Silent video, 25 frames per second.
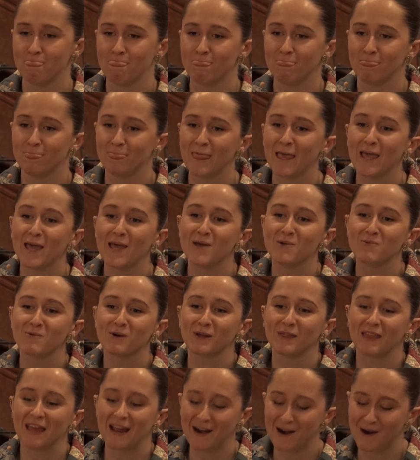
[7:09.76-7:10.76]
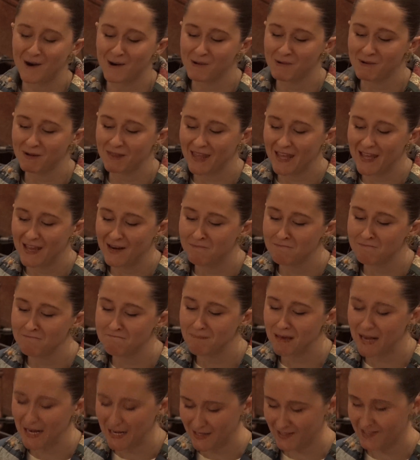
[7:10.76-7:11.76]
They were there
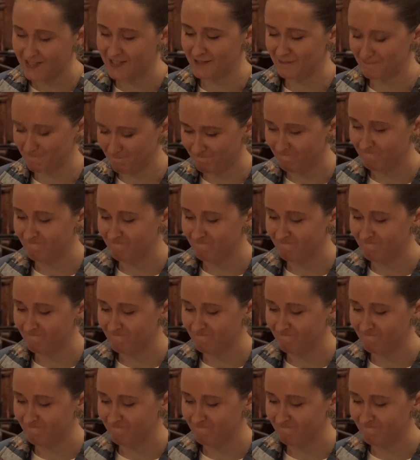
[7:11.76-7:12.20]
within minutes.